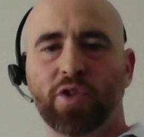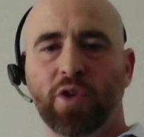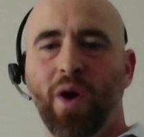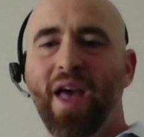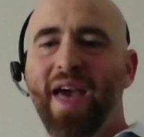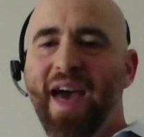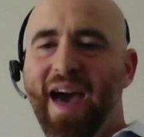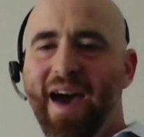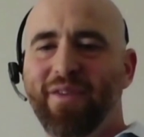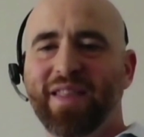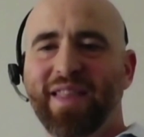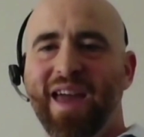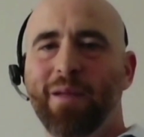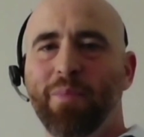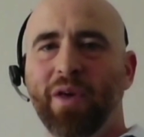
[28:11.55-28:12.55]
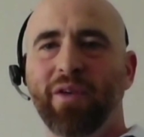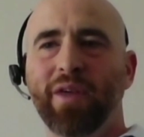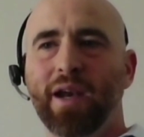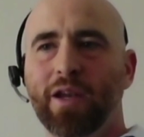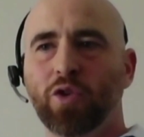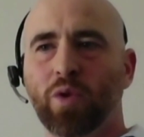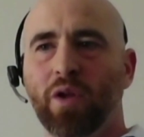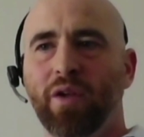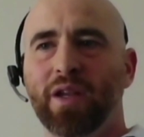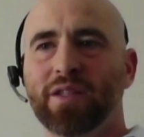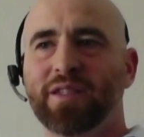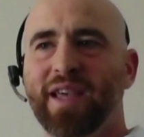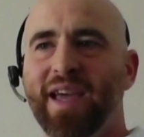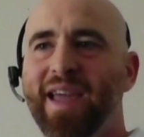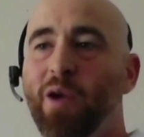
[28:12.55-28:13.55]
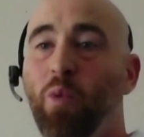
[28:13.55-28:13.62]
So having that ability to drill in and say,